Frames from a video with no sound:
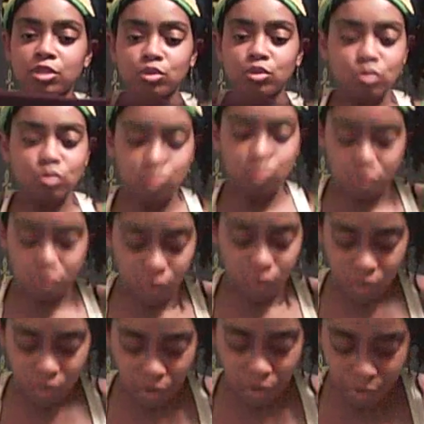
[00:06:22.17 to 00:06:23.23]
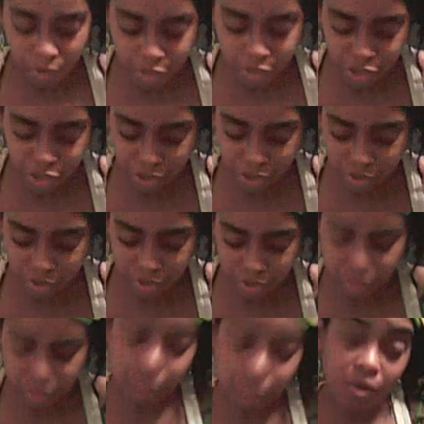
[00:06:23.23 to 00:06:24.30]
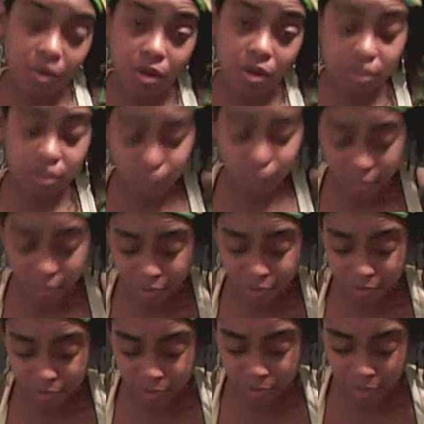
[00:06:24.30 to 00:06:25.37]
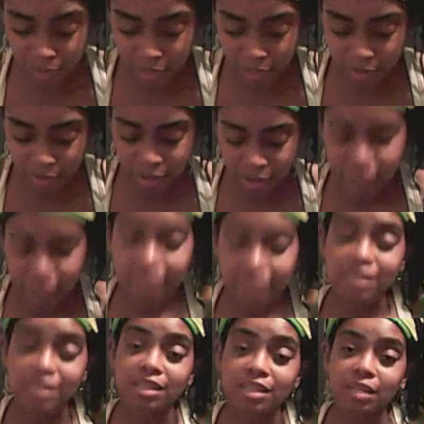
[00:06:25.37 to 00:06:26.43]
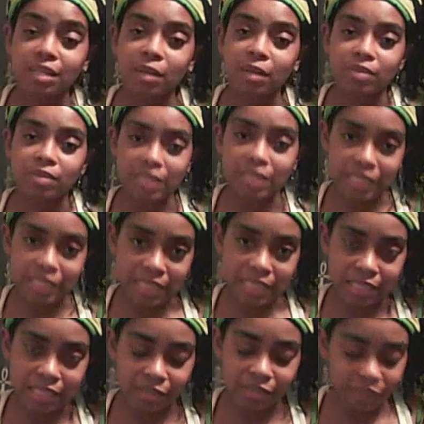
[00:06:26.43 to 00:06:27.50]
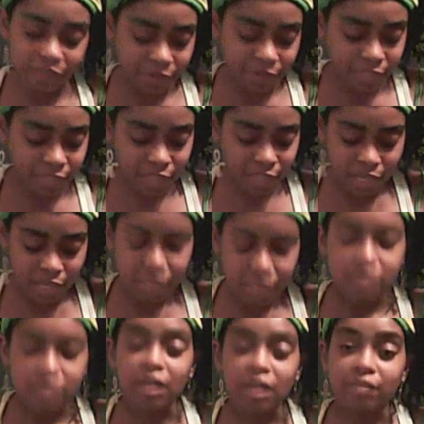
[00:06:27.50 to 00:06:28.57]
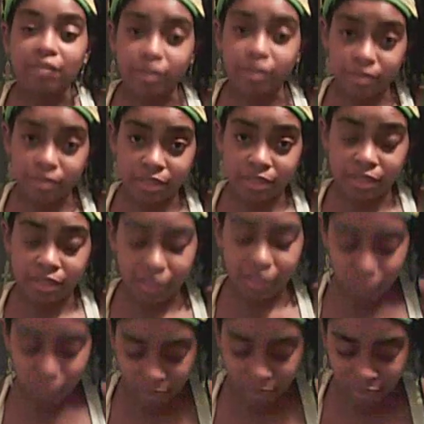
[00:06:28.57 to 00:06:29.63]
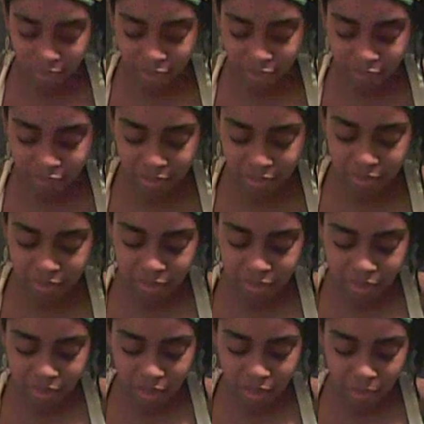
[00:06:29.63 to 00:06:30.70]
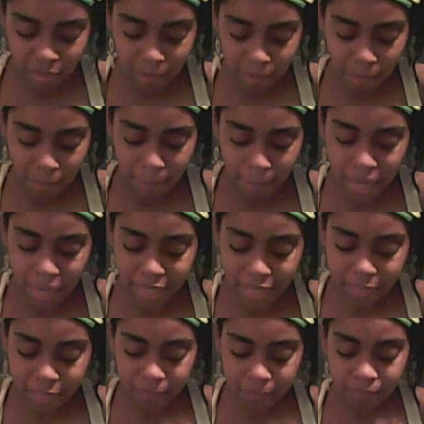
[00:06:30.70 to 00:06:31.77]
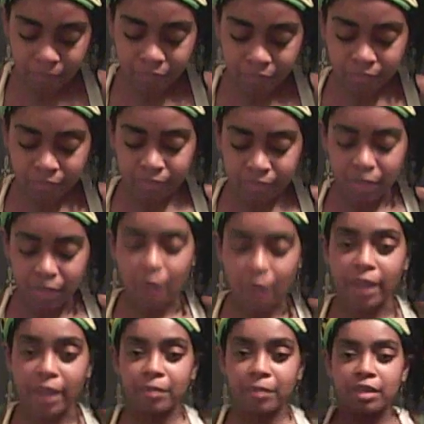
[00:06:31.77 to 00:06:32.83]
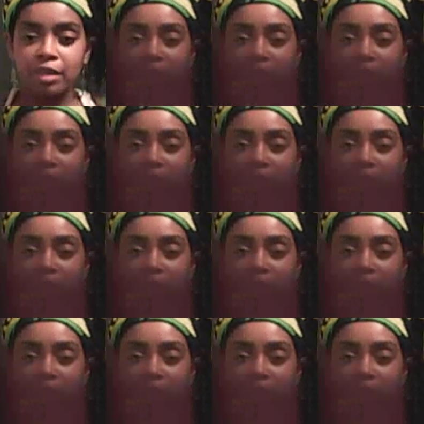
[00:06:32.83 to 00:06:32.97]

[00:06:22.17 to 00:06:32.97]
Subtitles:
to, you know, a large, a small as well, okay? That's the good thing about knits. They're very diverse in the way that they fit the body. Alright,